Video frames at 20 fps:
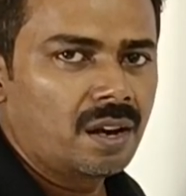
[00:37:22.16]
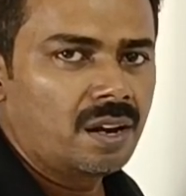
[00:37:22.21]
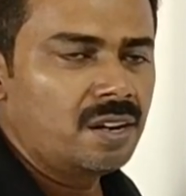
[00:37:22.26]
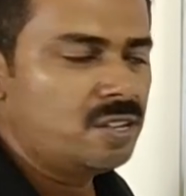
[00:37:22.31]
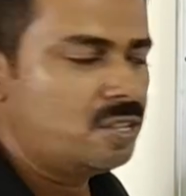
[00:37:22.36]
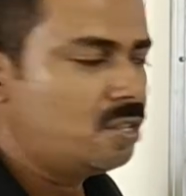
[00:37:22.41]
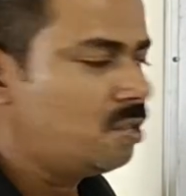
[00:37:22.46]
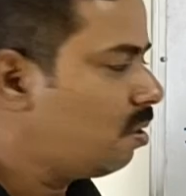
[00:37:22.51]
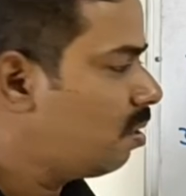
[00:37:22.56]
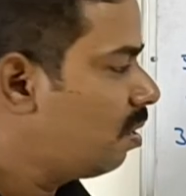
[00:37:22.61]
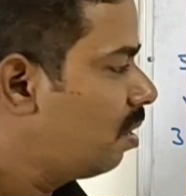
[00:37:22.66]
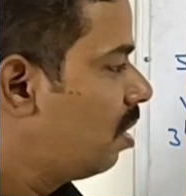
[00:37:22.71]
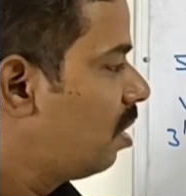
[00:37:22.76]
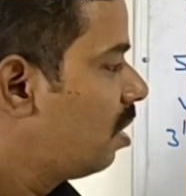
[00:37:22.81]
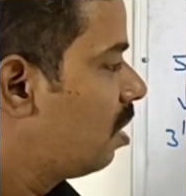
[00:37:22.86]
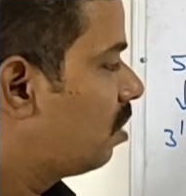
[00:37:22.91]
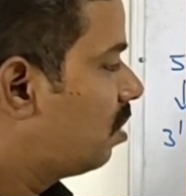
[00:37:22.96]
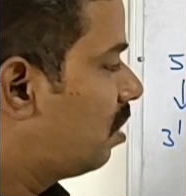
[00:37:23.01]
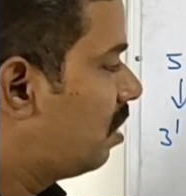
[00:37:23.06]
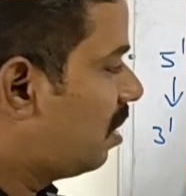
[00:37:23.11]
Understood?
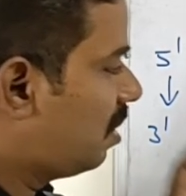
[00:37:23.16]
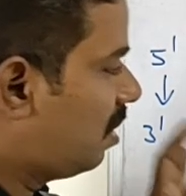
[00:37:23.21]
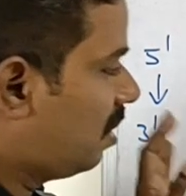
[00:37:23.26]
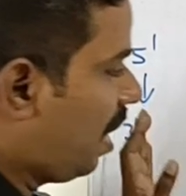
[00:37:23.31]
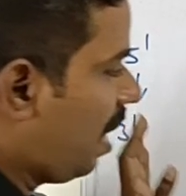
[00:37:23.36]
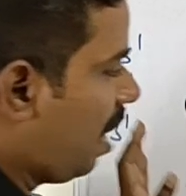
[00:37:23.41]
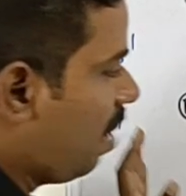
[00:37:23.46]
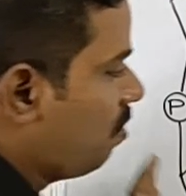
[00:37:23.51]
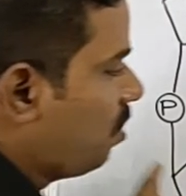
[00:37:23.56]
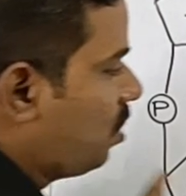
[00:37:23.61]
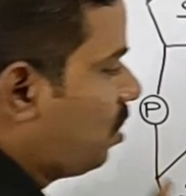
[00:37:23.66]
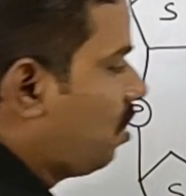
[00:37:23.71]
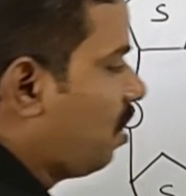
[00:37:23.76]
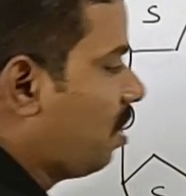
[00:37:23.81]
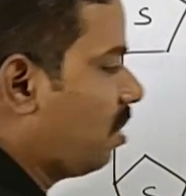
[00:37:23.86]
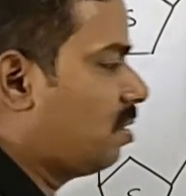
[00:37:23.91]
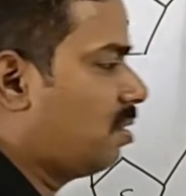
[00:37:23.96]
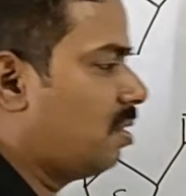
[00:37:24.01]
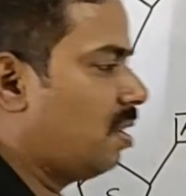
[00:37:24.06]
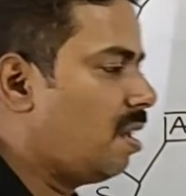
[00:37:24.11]
So the same
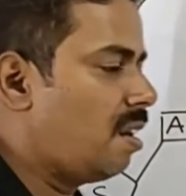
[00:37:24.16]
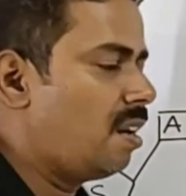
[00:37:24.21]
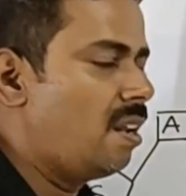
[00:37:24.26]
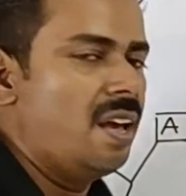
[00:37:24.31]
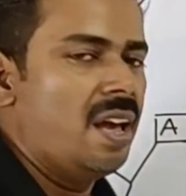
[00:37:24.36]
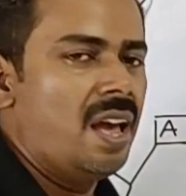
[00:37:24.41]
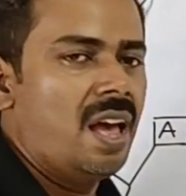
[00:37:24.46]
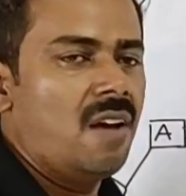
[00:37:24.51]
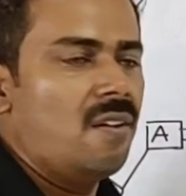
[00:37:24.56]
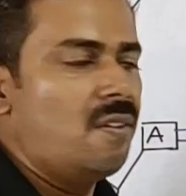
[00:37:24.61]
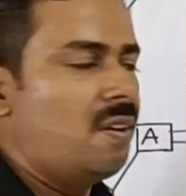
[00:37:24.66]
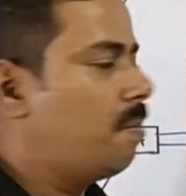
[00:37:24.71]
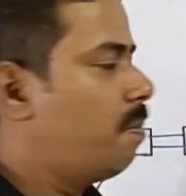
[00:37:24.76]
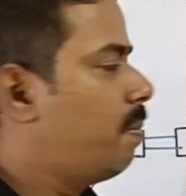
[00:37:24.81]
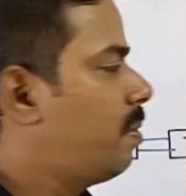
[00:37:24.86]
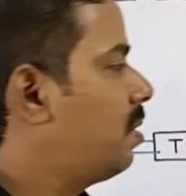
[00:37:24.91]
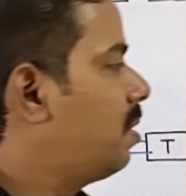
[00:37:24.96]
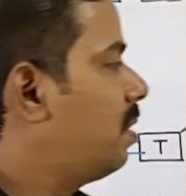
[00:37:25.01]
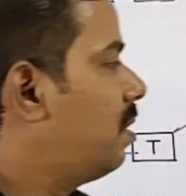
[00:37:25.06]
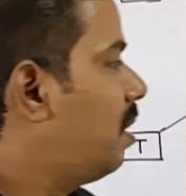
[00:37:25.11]
structure I have
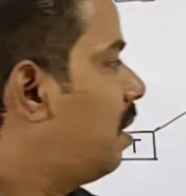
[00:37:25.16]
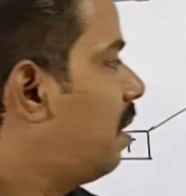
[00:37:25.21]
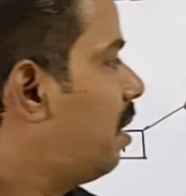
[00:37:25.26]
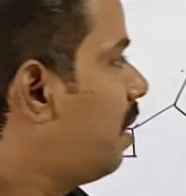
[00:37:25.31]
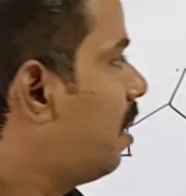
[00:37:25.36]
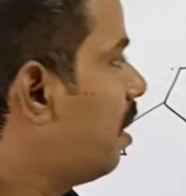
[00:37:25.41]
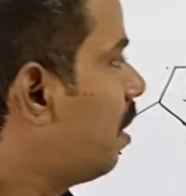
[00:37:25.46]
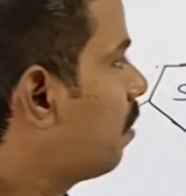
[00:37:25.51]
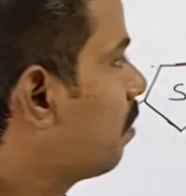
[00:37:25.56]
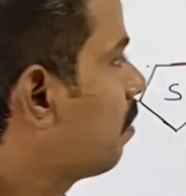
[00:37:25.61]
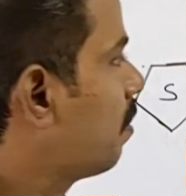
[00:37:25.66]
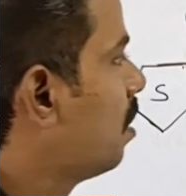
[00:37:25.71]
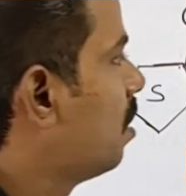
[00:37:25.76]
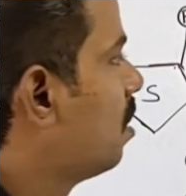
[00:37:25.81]
represented here.